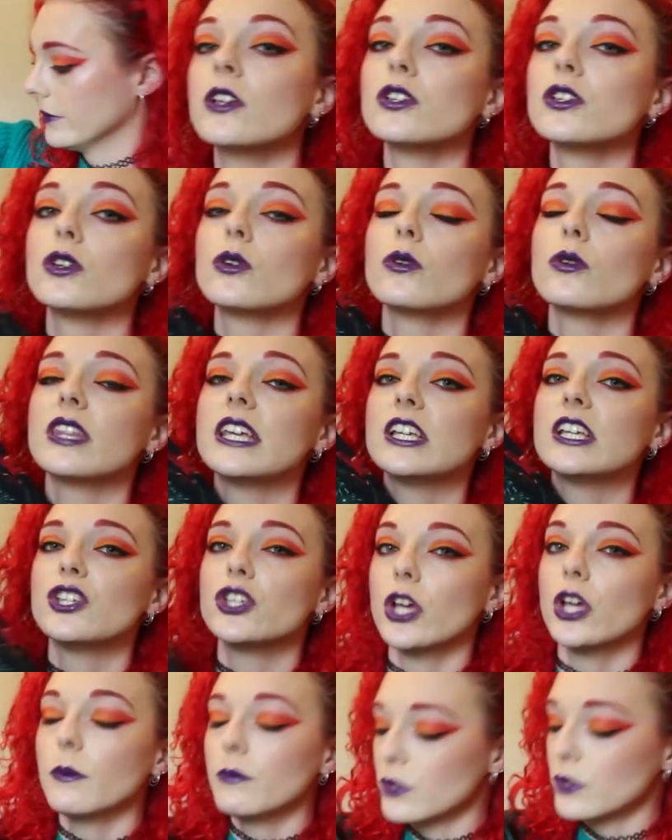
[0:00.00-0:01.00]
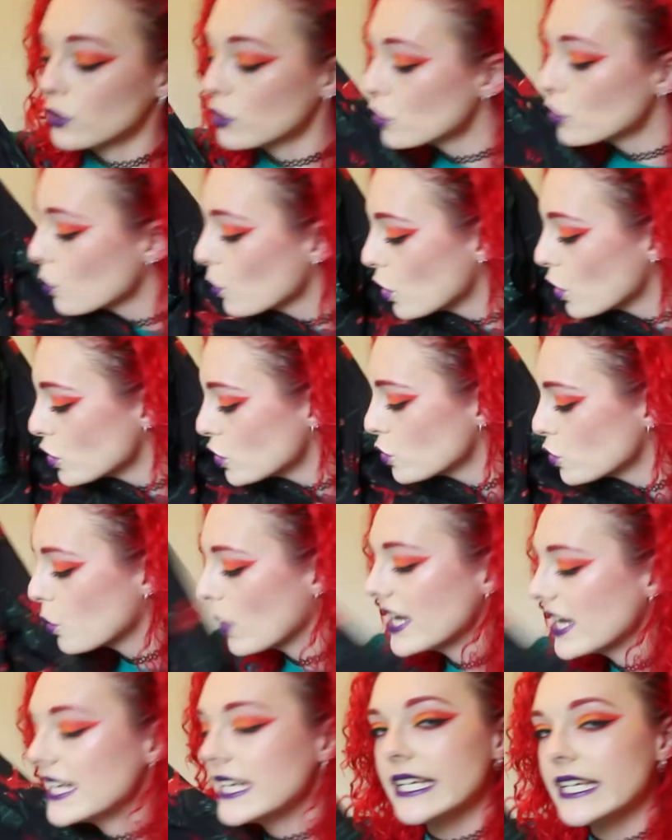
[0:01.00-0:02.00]
So the jumpsuit was
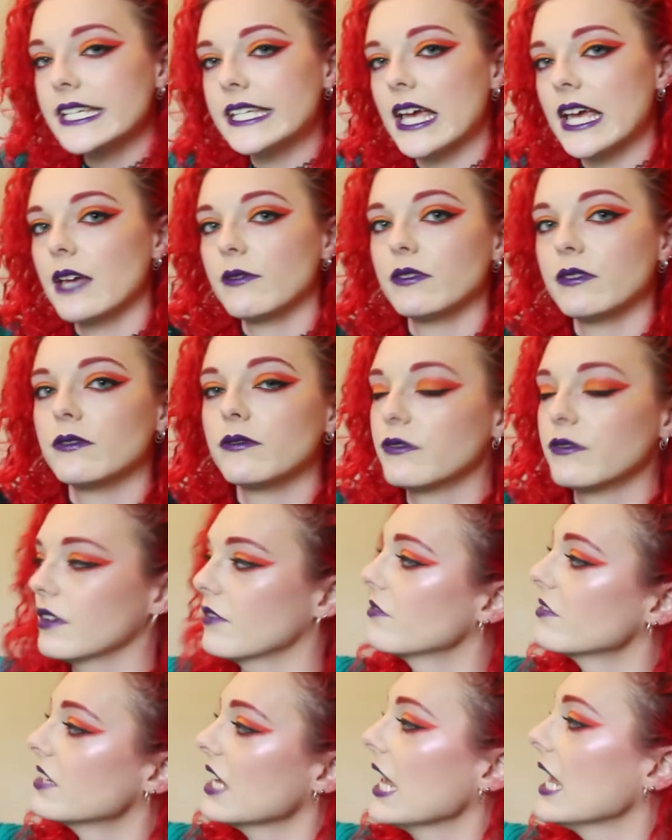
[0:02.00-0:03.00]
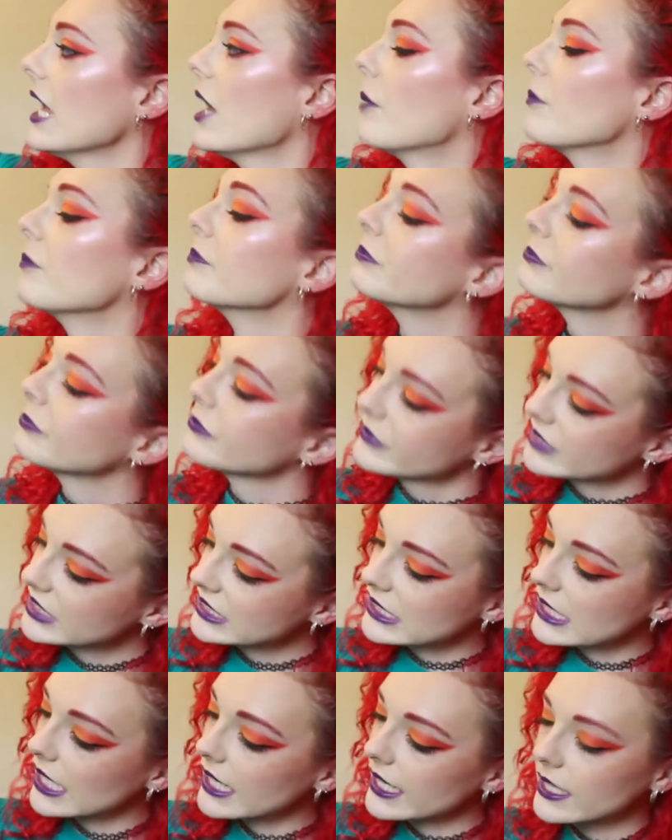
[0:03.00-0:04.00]
$27.50,
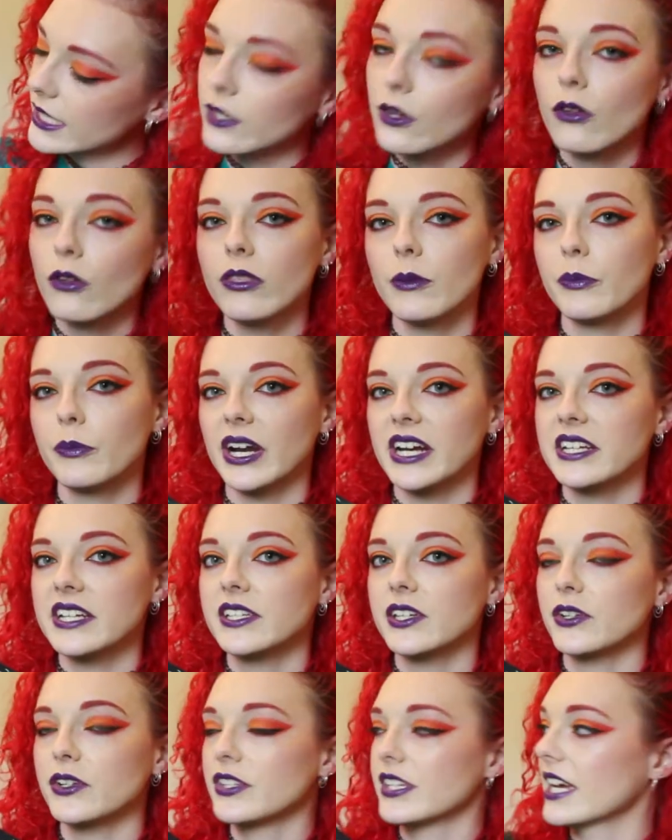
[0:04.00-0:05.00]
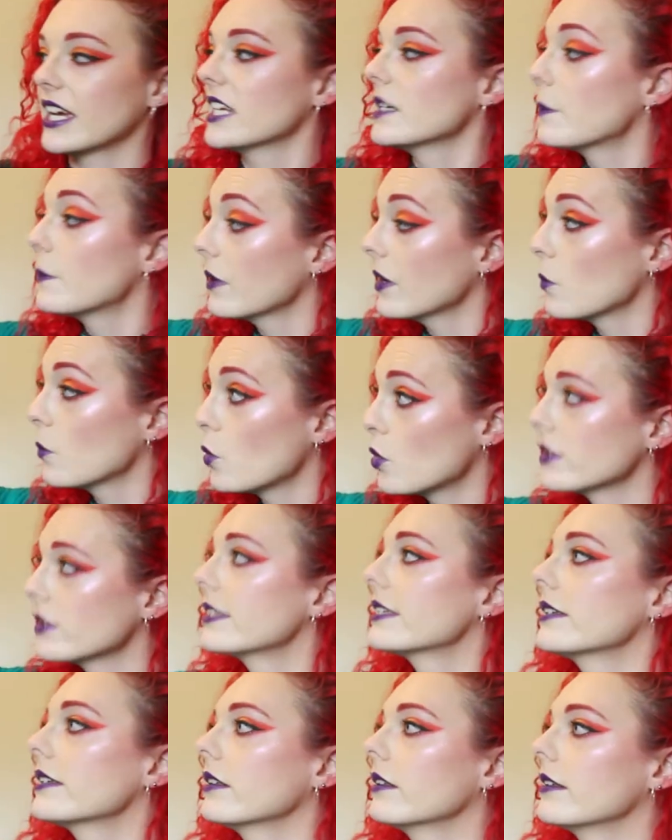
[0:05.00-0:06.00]
slightly on the pricier side, but was
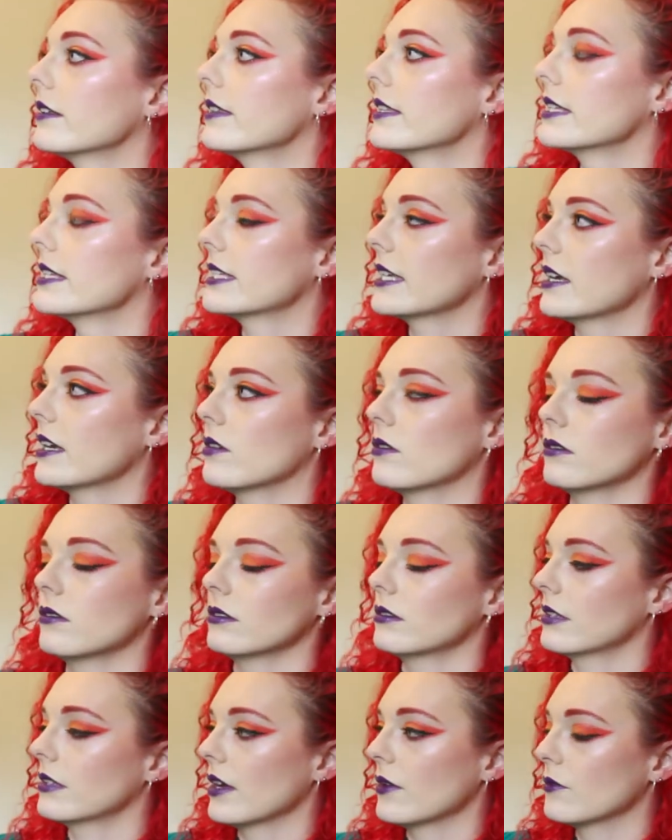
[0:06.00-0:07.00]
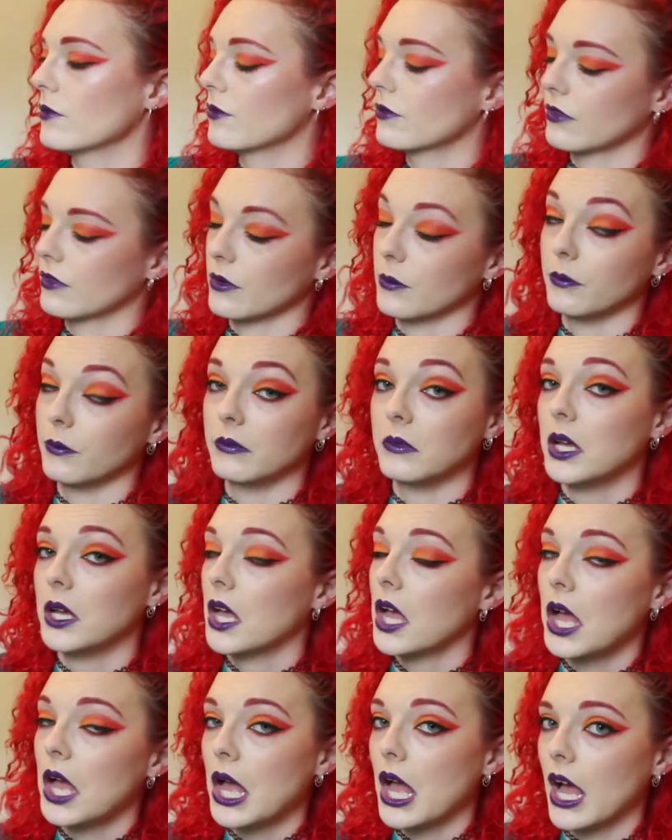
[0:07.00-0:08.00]
still in the sale, down from,
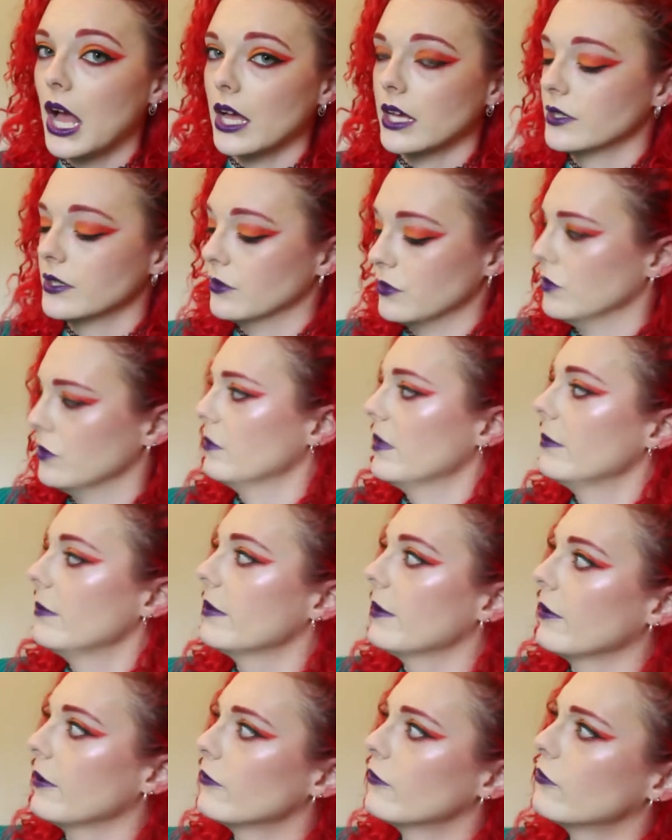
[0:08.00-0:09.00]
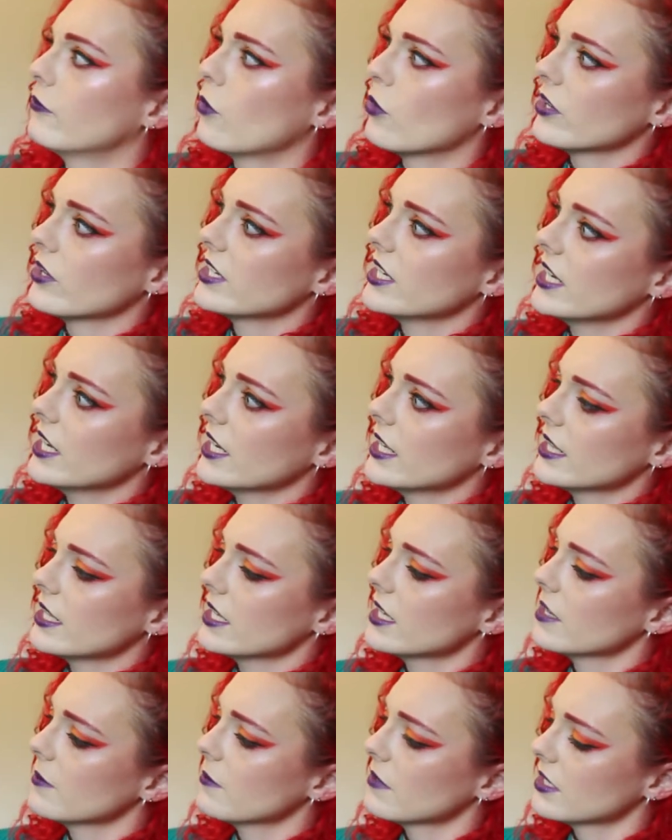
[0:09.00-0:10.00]
I don't know, maybe about 40, I
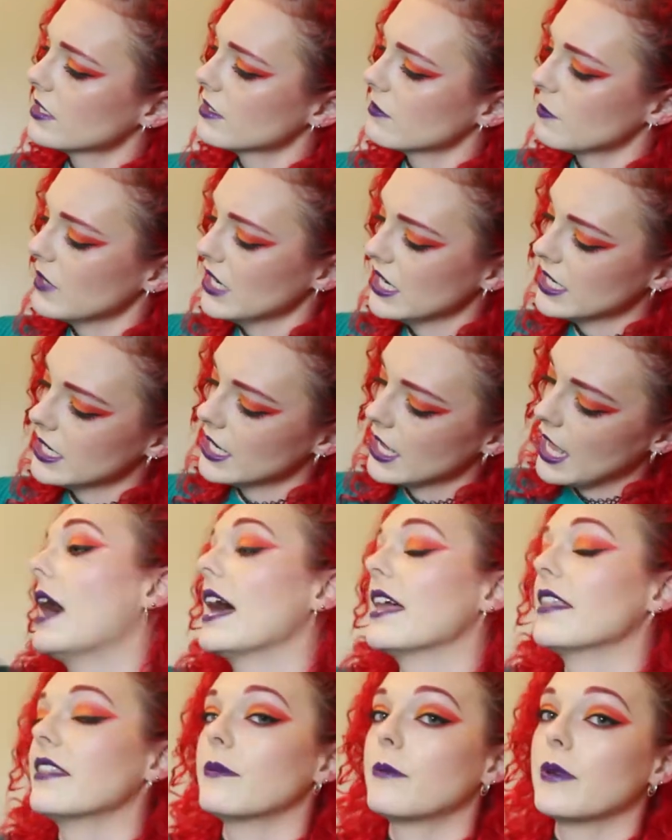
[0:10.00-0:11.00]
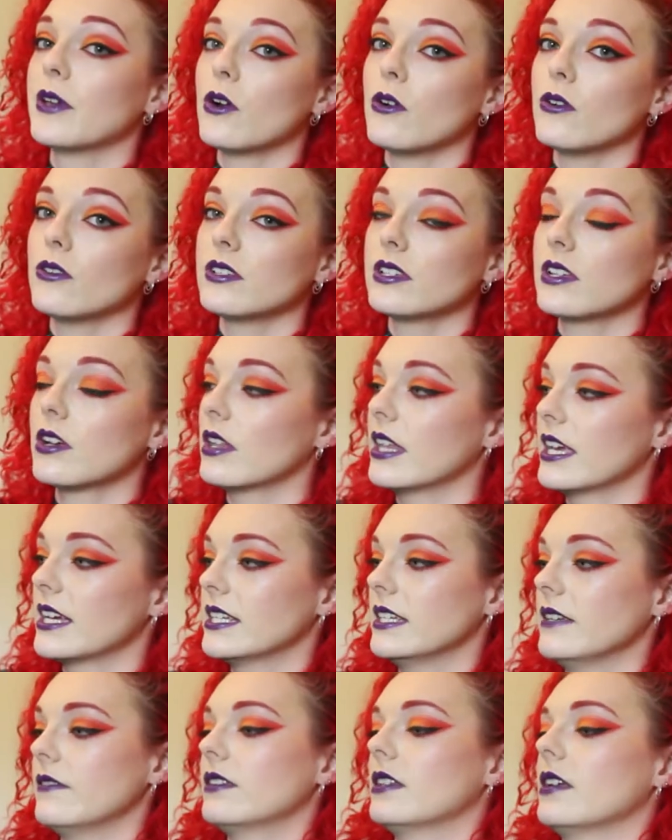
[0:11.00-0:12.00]
think it must have been. And because
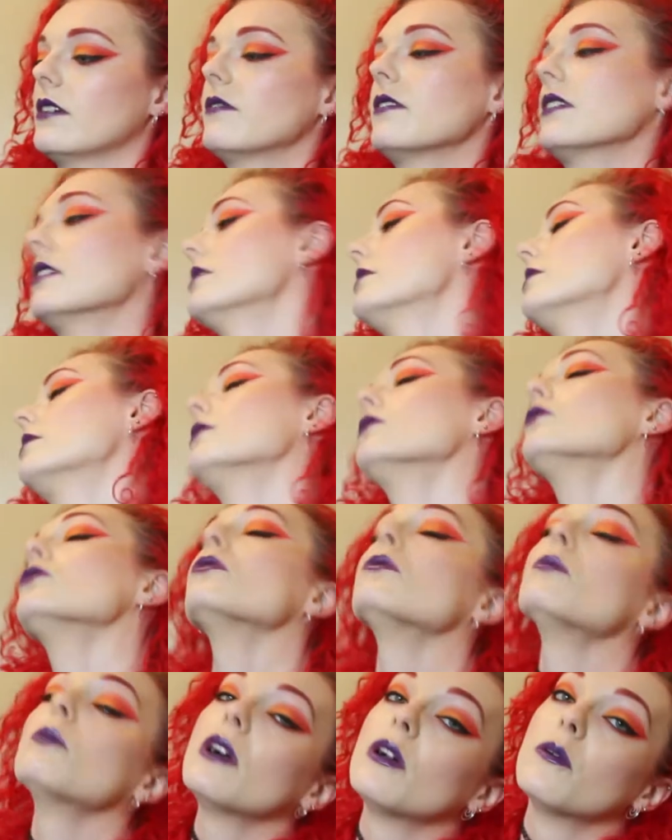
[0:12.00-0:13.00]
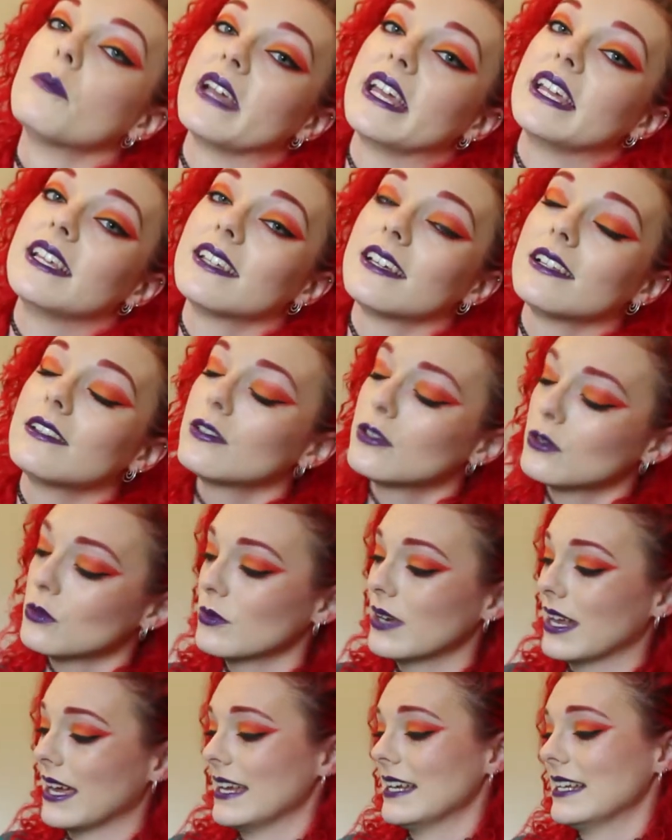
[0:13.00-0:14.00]
Collectif stuff is so well made and
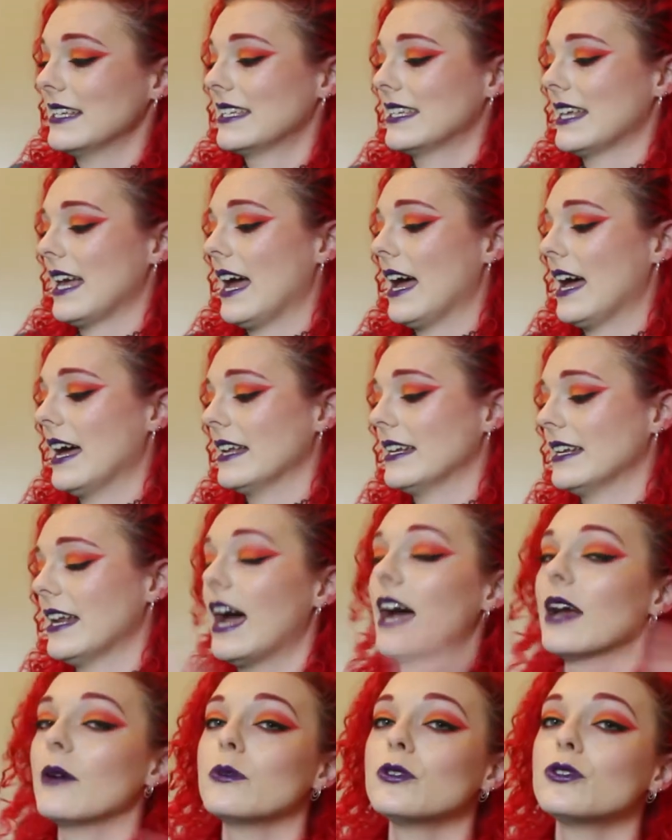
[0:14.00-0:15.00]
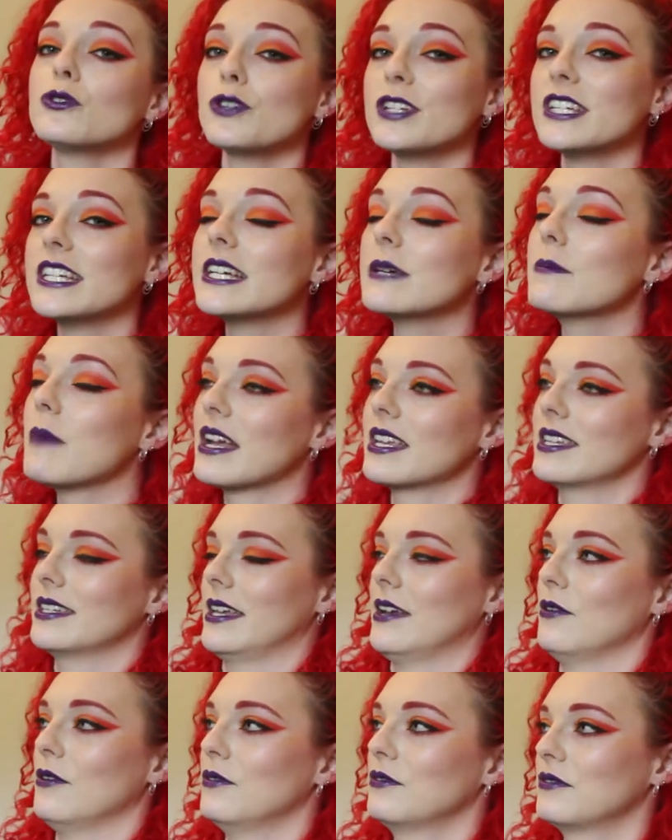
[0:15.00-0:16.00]
so nice, and I was treating
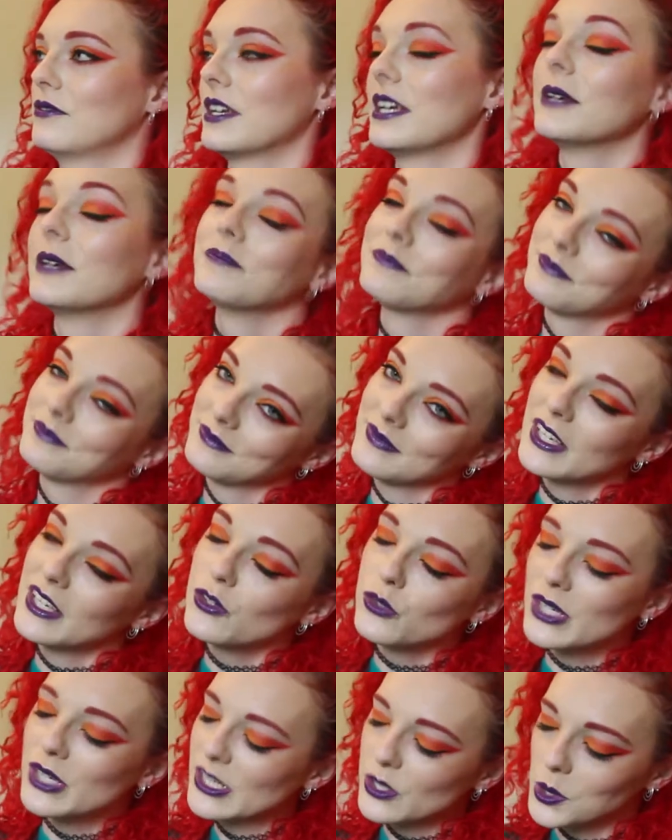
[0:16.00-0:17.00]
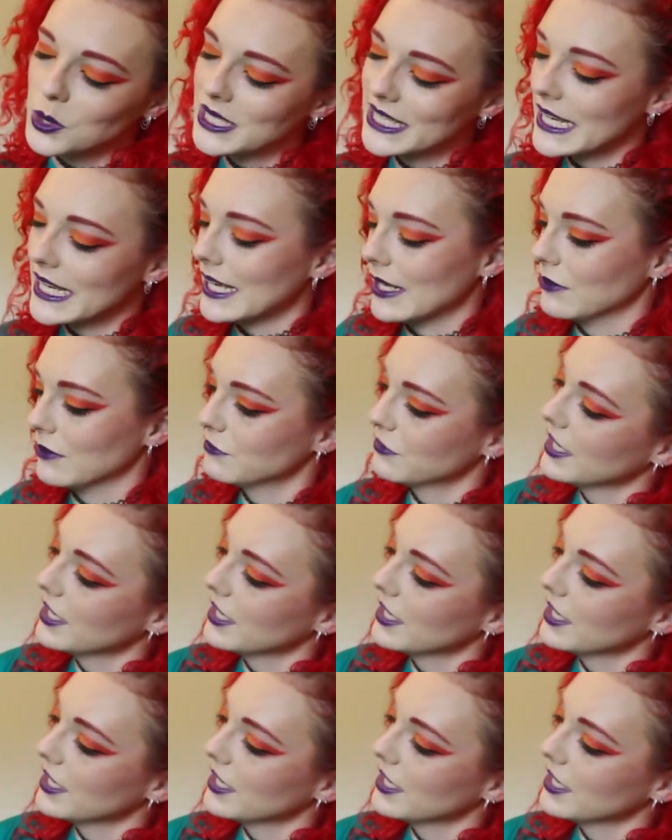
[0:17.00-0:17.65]
myself. Treat yourself.